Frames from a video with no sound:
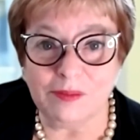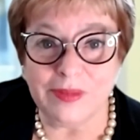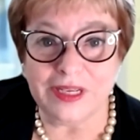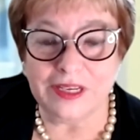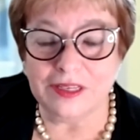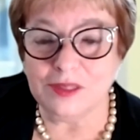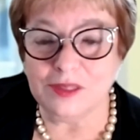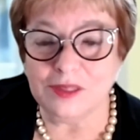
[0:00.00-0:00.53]

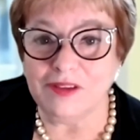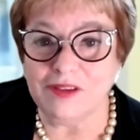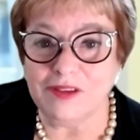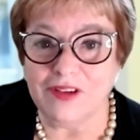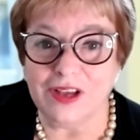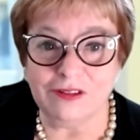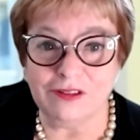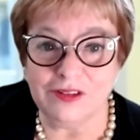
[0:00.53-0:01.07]
because my
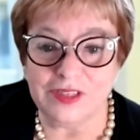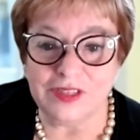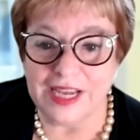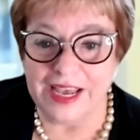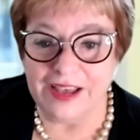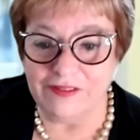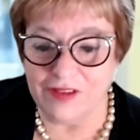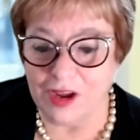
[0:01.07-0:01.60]
father used to
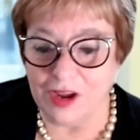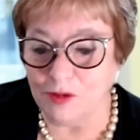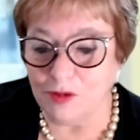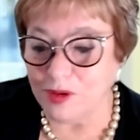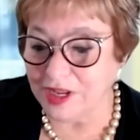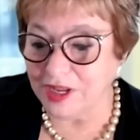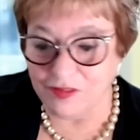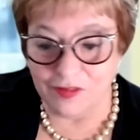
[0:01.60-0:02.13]
have, I
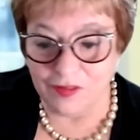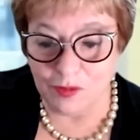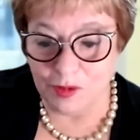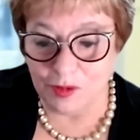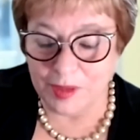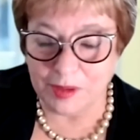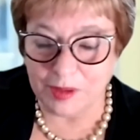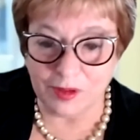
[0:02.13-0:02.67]
even
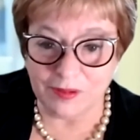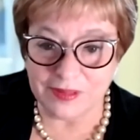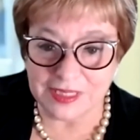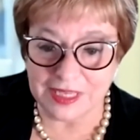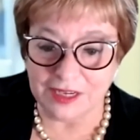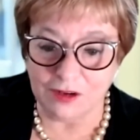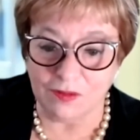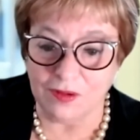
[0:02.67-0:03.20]
remember it was
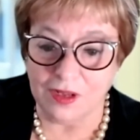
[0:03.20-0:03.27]
like